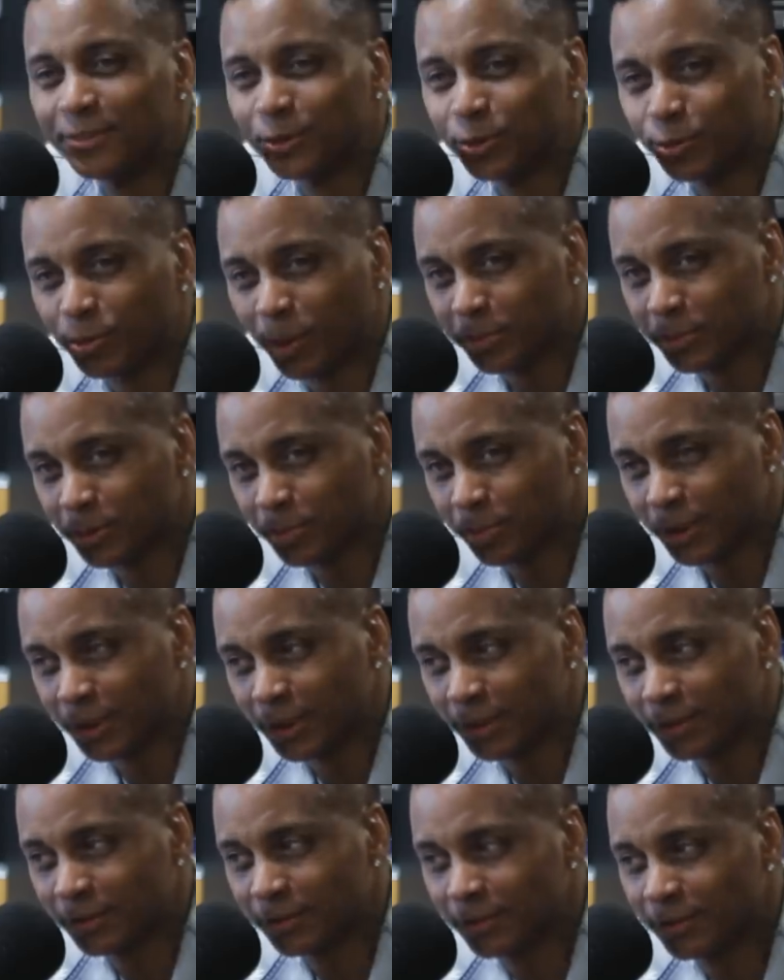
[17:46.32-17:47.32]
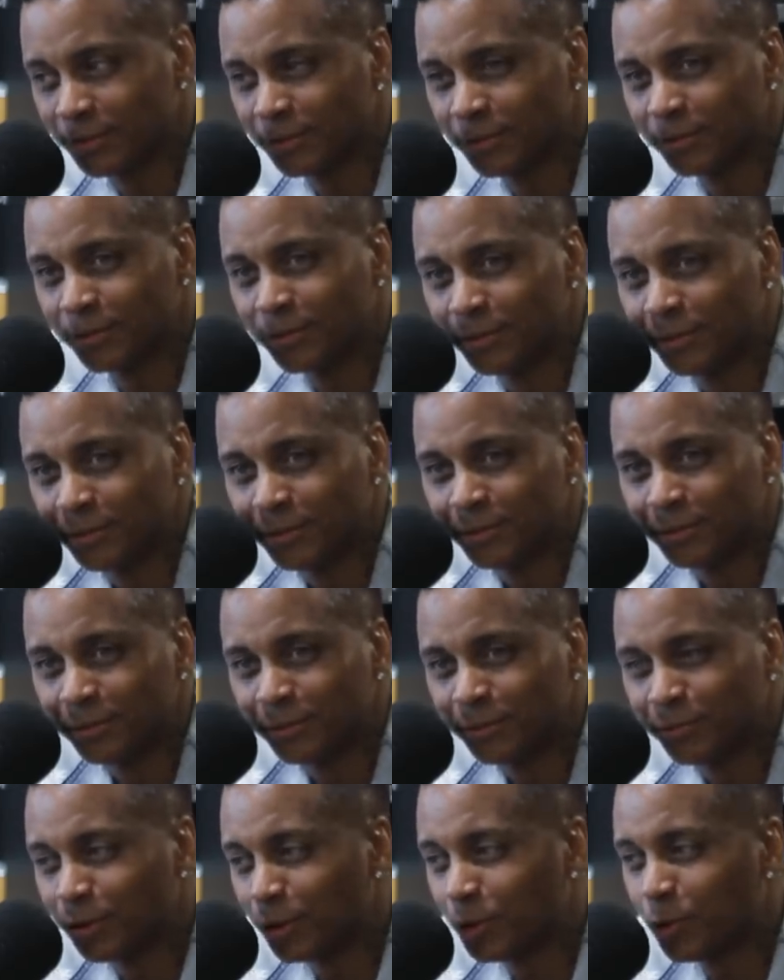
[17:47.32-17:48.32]
Drums, please.
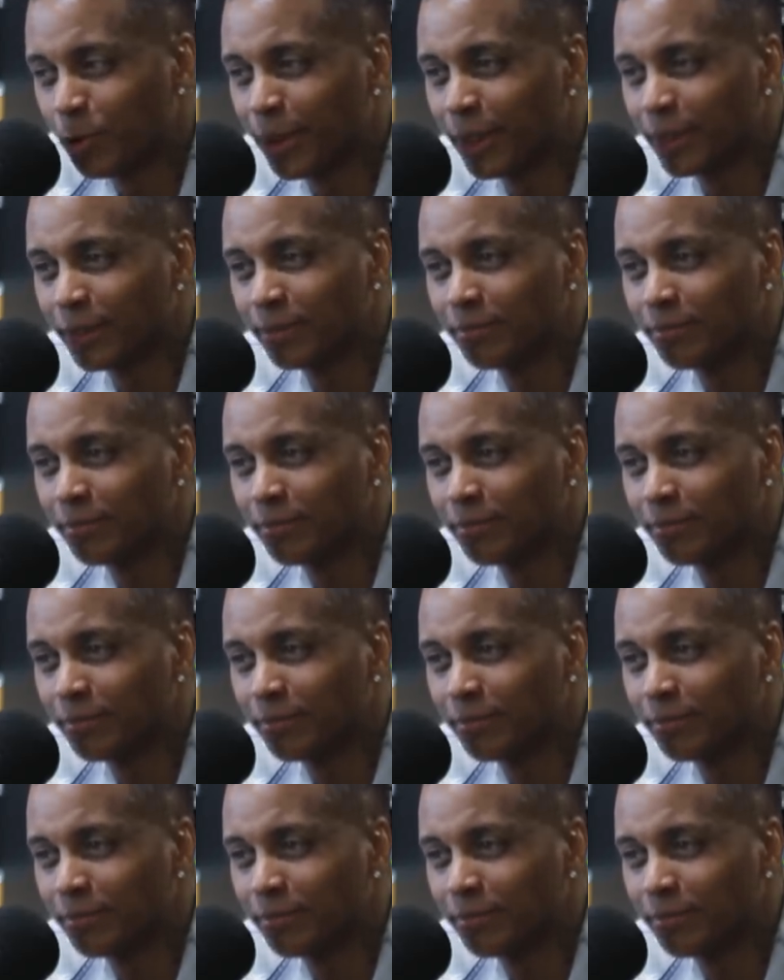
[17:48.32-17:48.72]
For Quik.